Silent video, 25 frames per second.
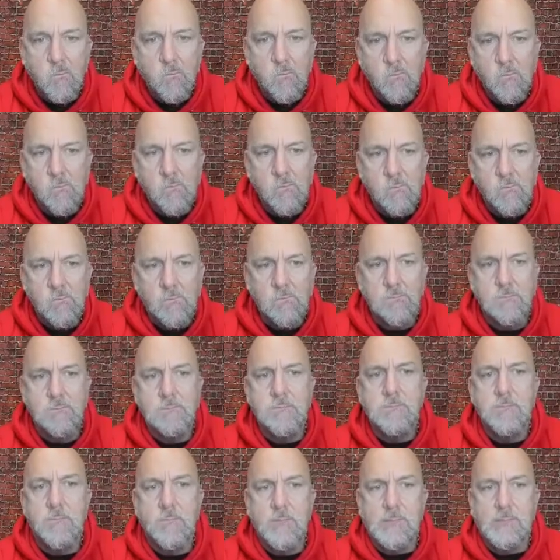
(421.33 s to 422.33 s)

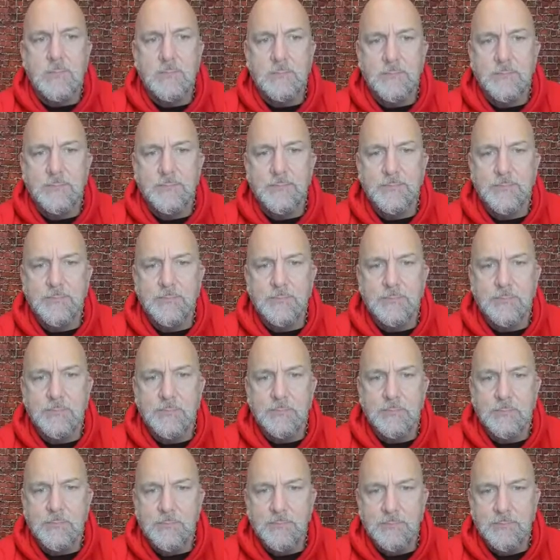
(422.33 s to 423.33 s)

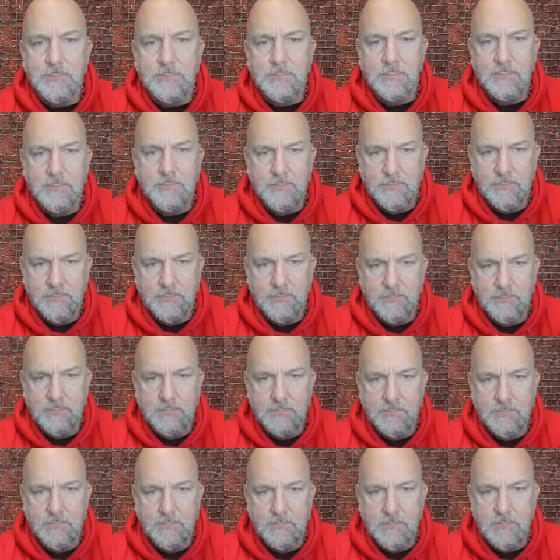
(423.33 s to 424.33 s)

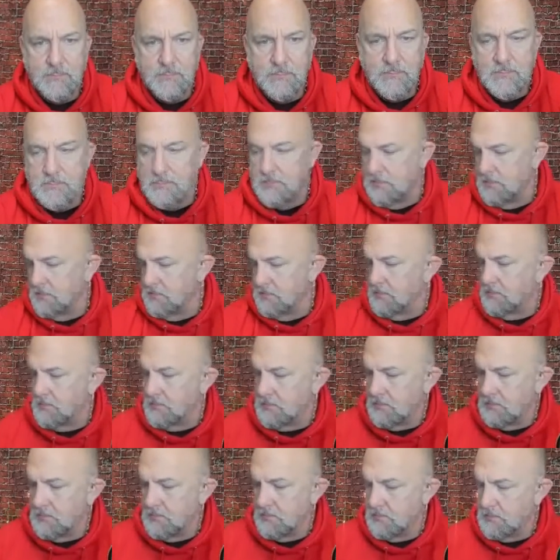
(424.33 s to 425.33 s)

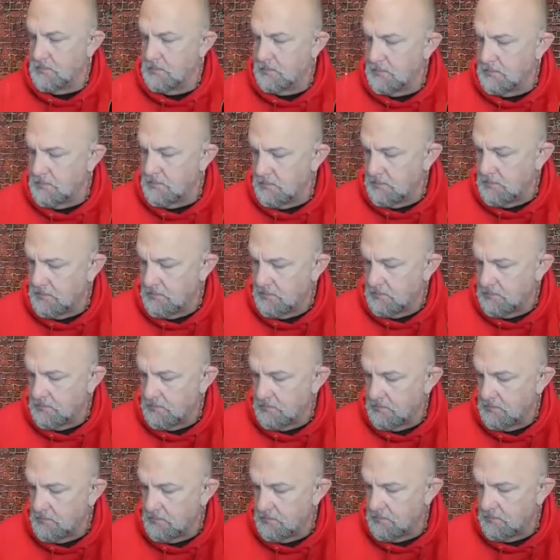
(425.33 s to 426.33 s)

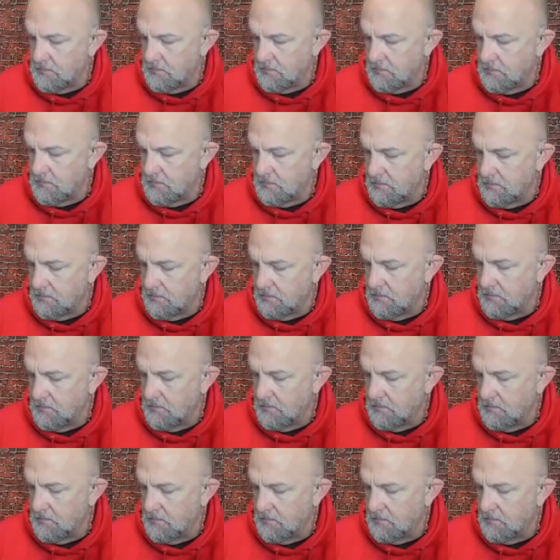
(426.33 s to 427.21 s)
(not speaking)